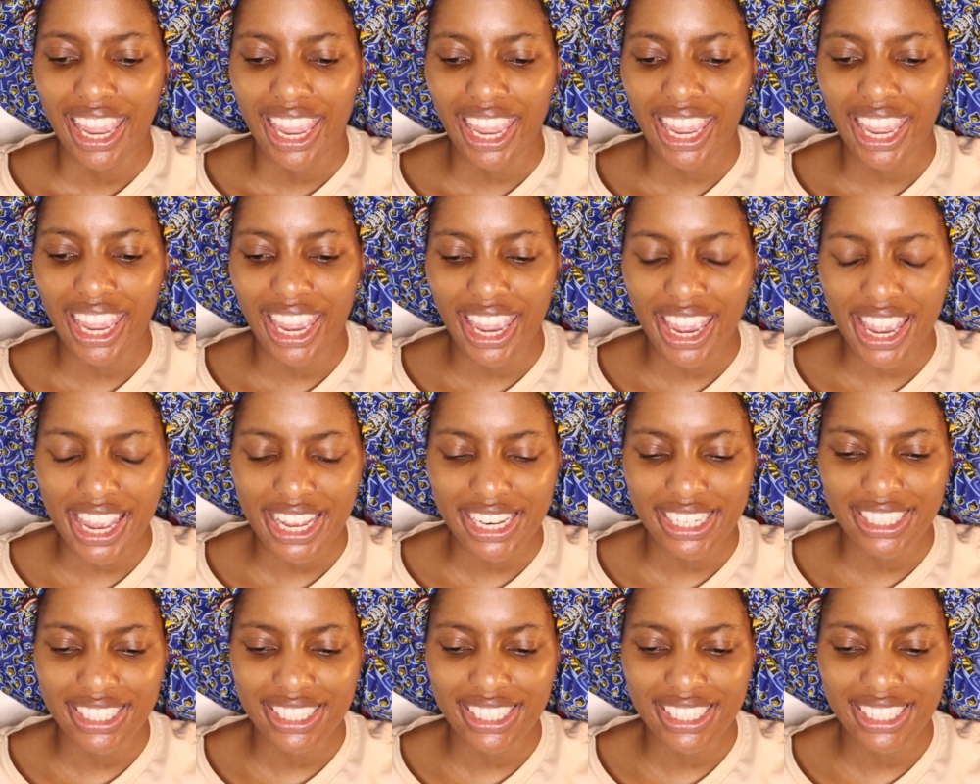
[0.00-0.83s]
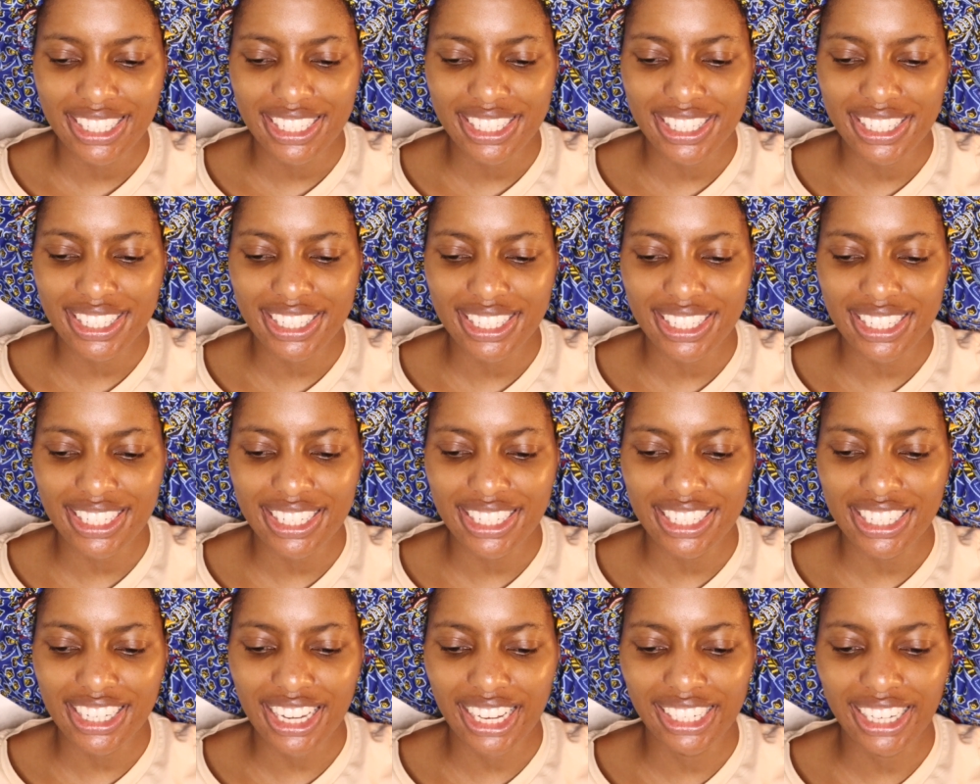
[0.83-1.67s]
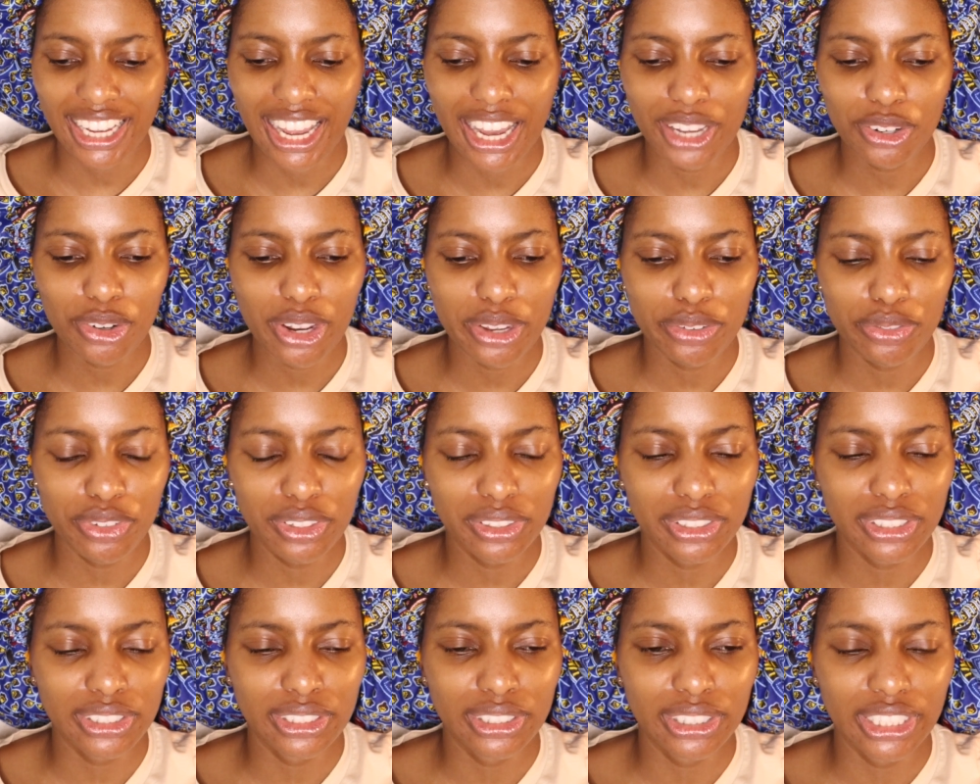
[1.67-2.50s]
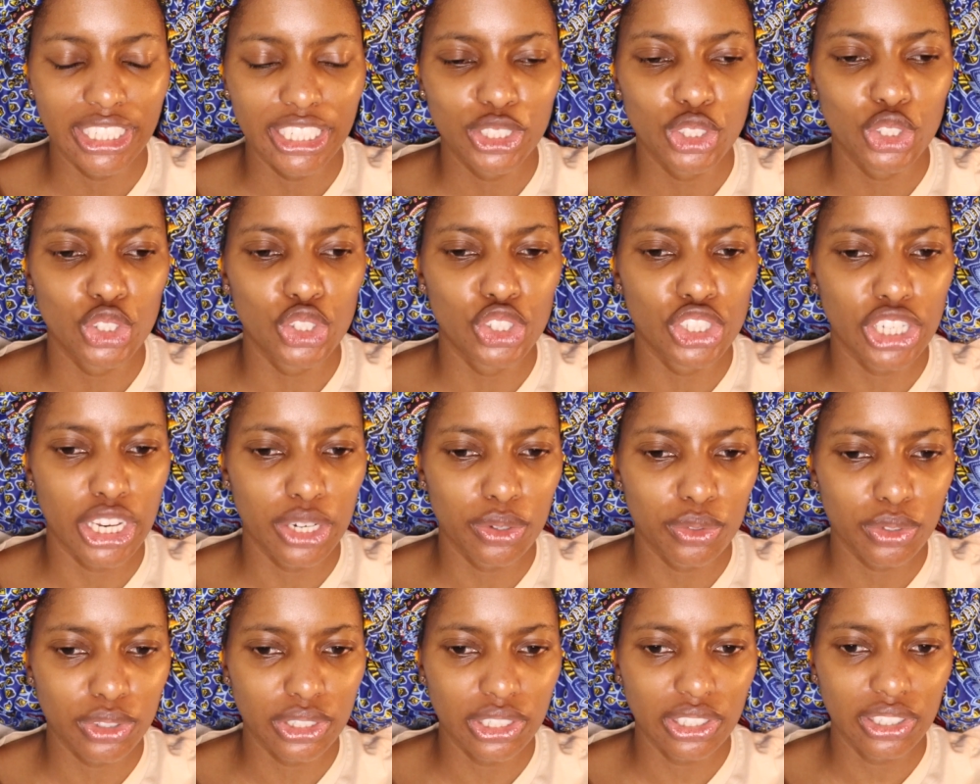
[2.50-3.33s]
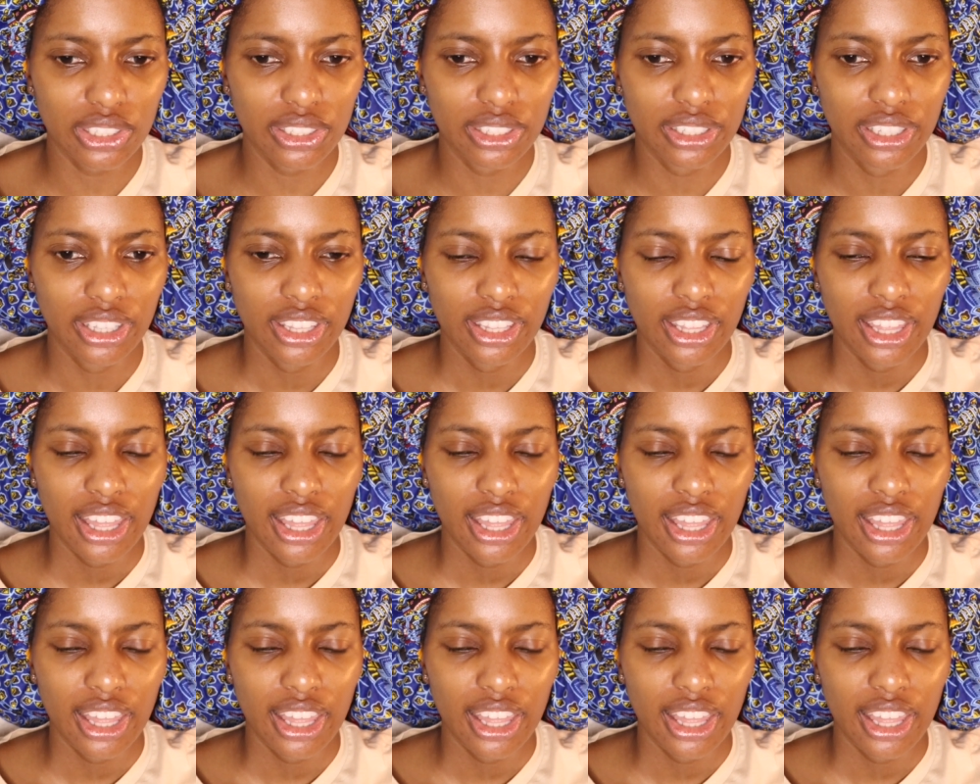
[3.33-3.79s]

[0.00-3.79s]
And yeah, like, how do I feel in general?